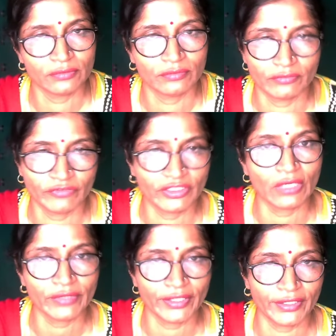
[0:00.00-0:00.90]

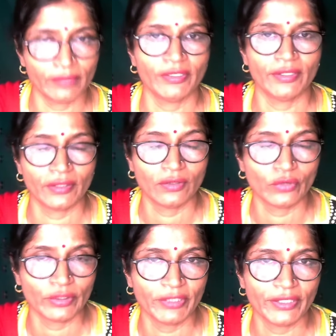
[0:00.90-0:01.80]
without any remainder. No
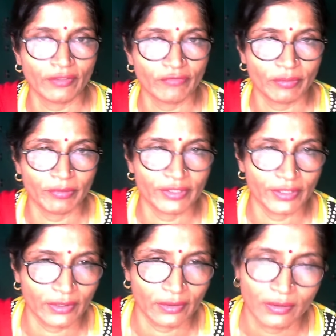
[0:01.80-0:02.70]
remainder will be
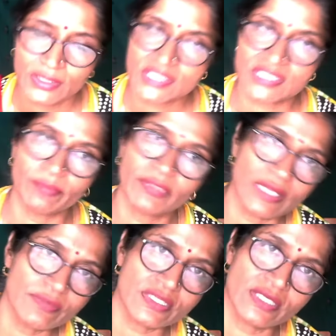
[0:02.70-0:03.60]
there.
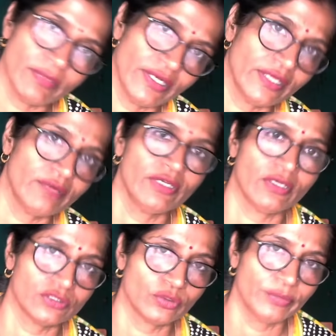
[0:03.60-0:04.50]
Sometimes the remainder will
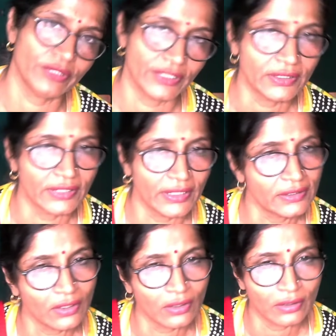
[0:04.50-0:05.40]
also be there. Then
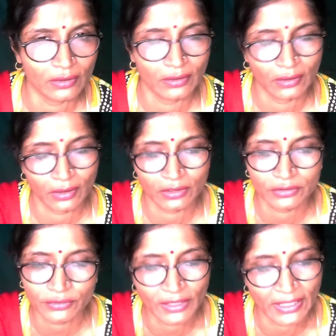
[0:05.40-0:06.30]

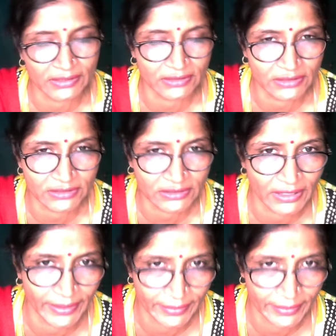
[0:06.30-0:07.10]
also your answer is correct.